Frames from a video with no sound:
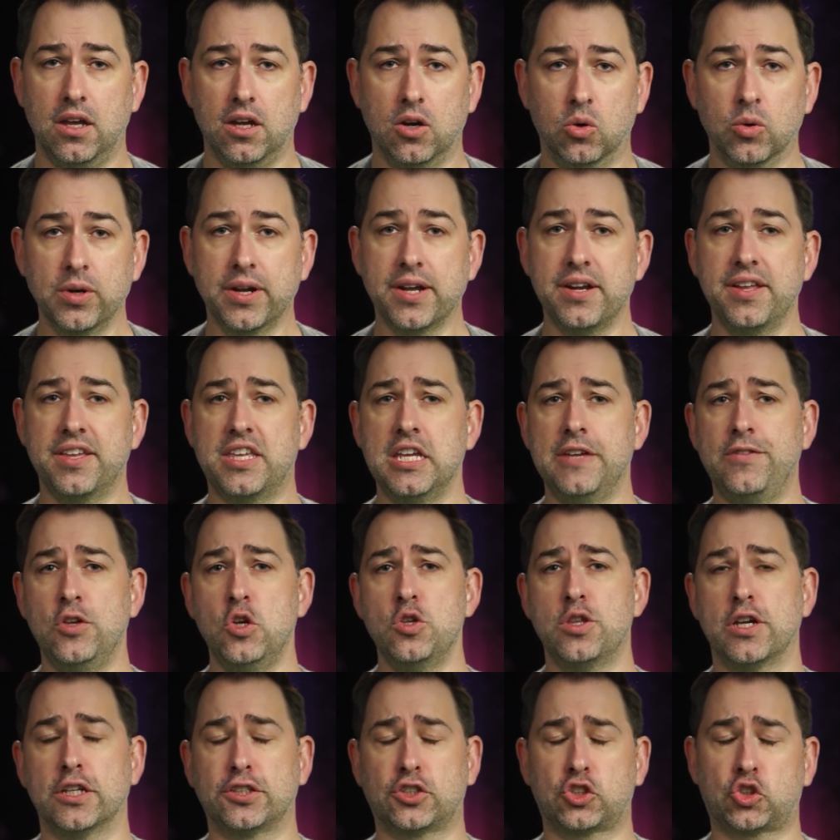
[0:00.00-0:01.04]
We're going to give you
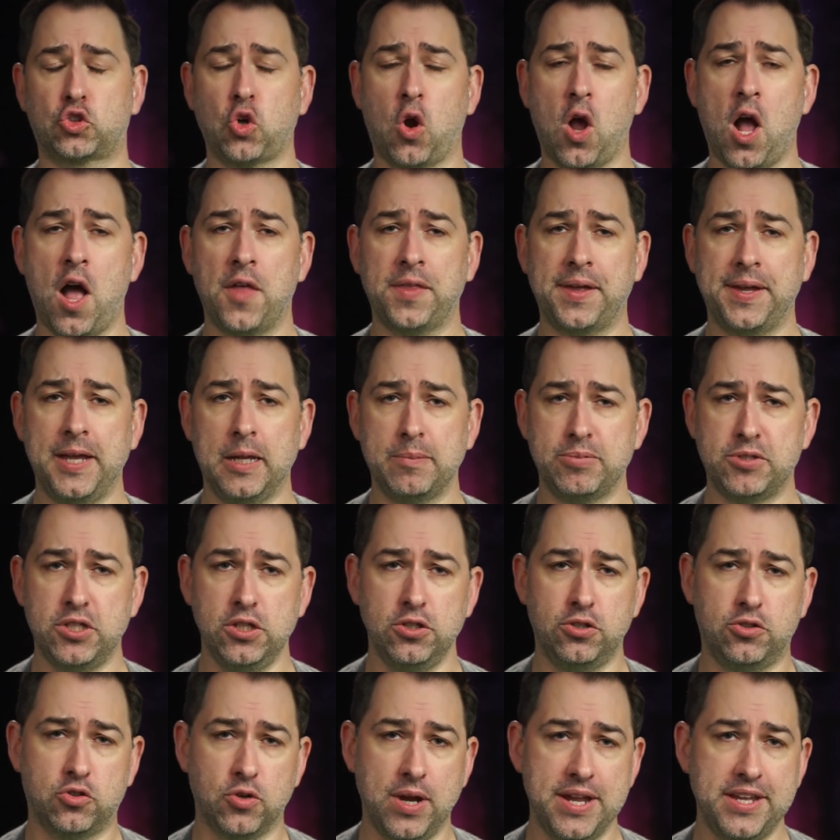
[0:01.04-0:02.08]
the straw that helps you
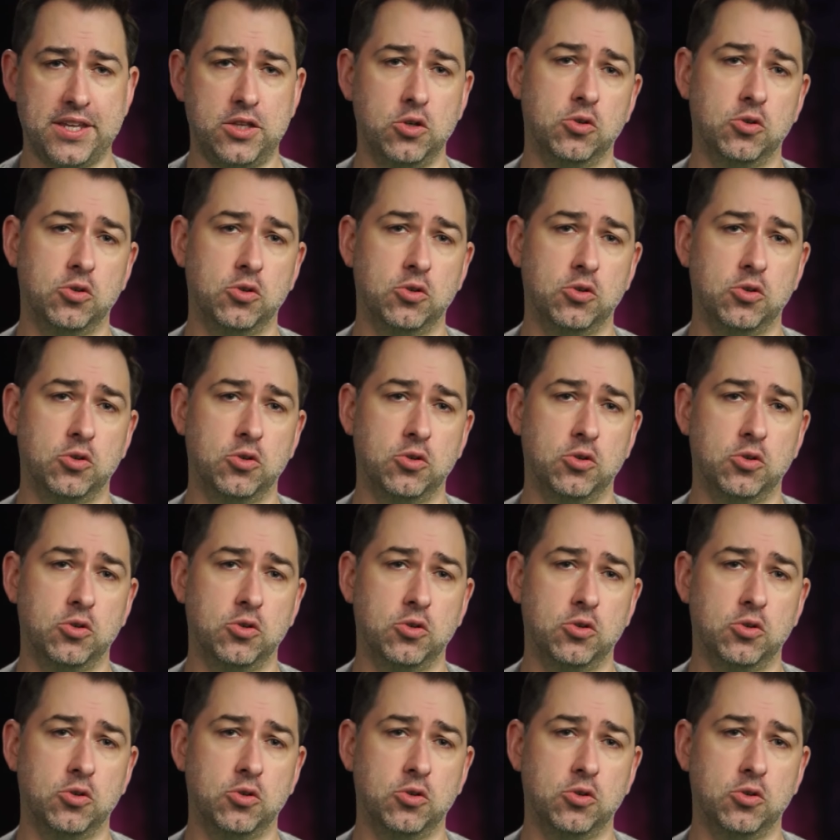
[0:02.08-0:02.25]
drink